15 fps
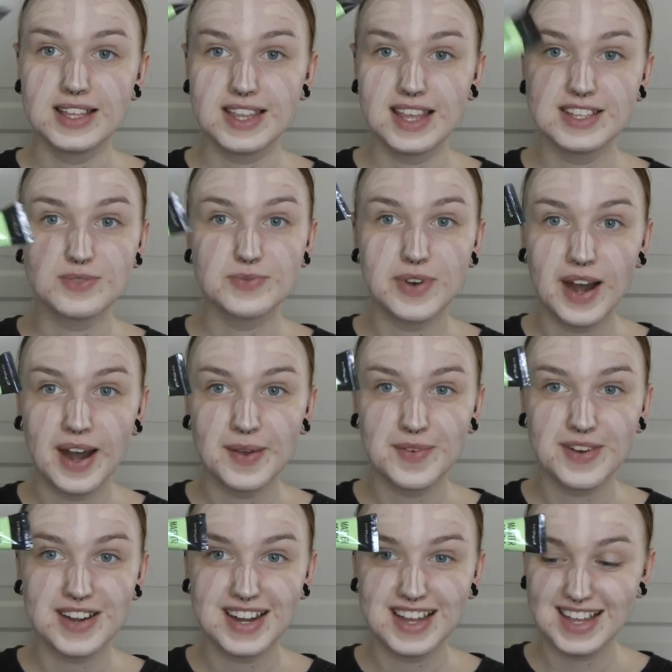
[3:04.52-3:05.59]
this
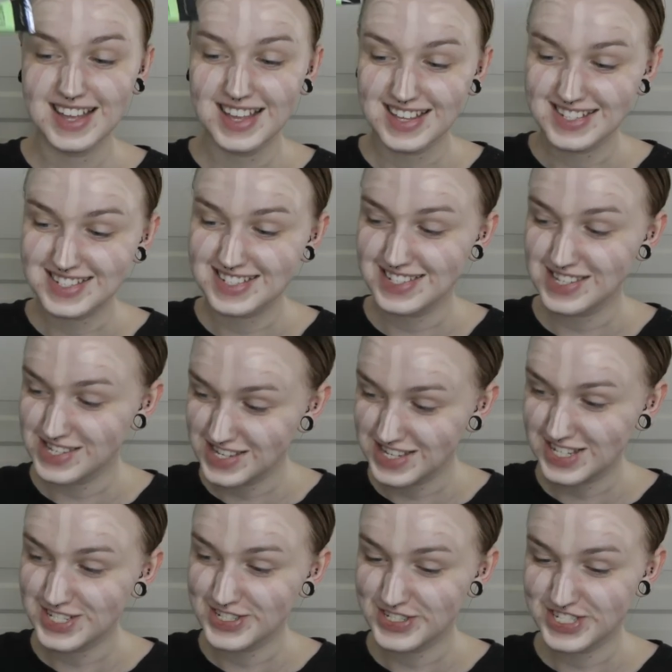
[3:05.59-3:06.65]
primer is
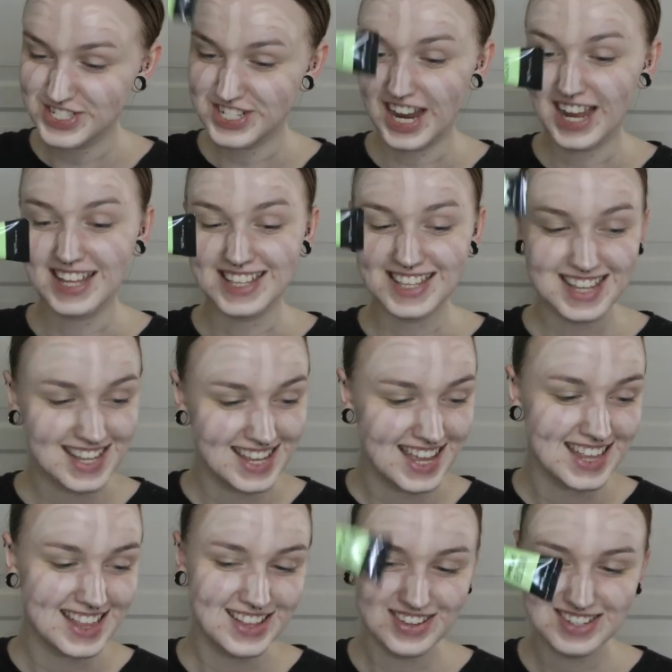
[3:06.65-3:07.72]
shite.
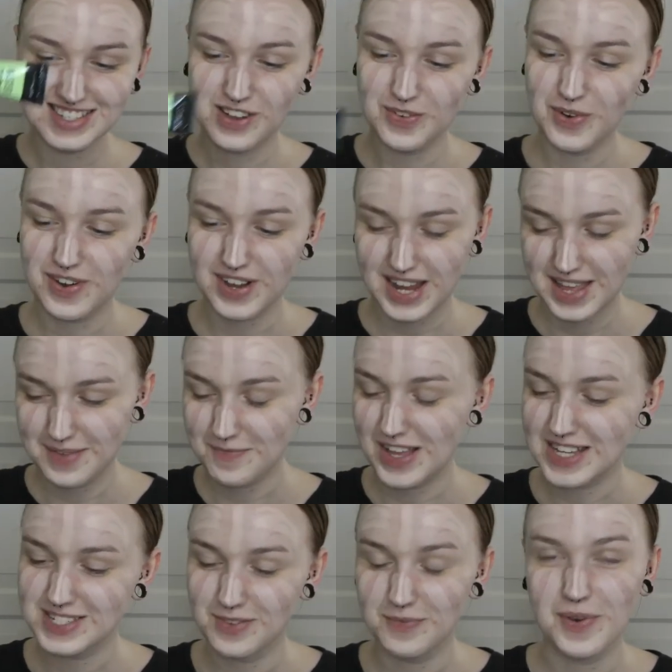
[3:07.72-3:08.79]
It does not work. It
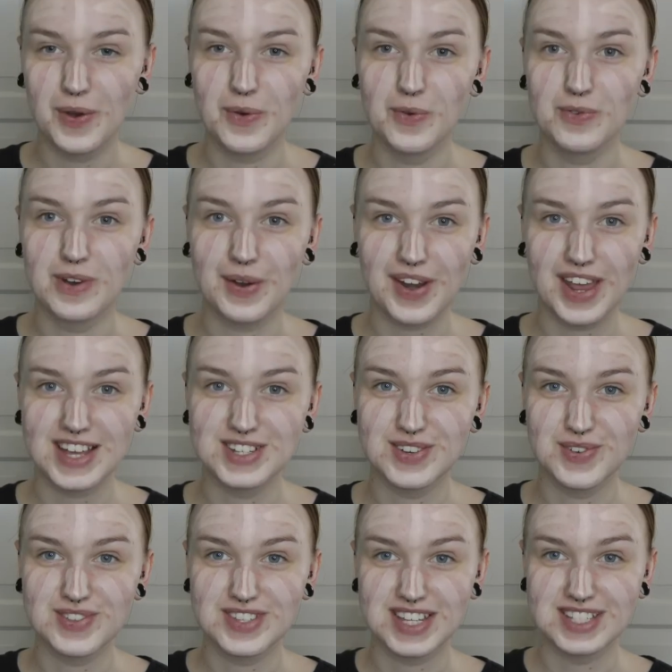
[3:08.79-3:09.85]
messed up my whole
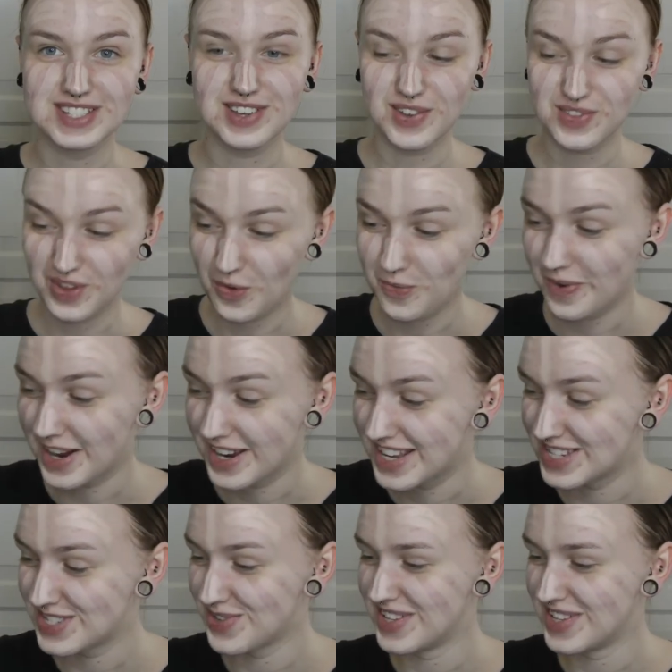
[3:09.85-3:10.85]
foundation routine, so don't buy this